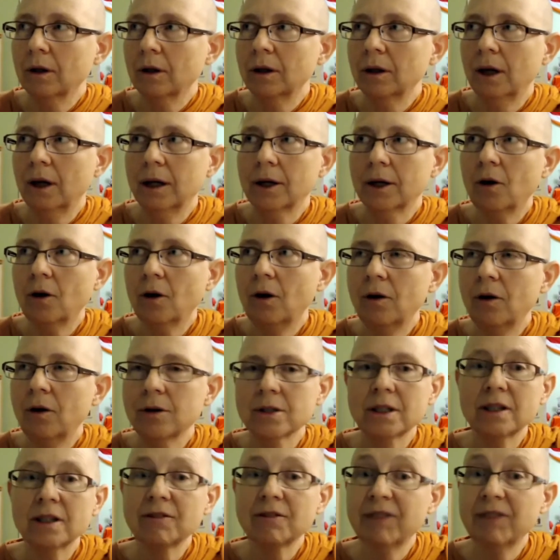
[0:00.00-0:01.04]
lot of cause
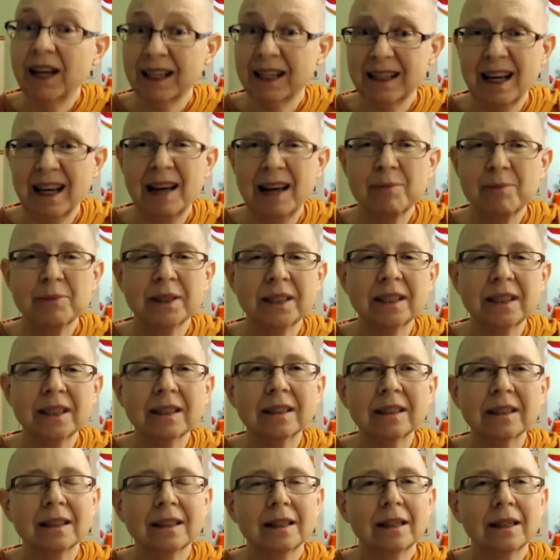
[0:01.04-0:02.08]
and effect happening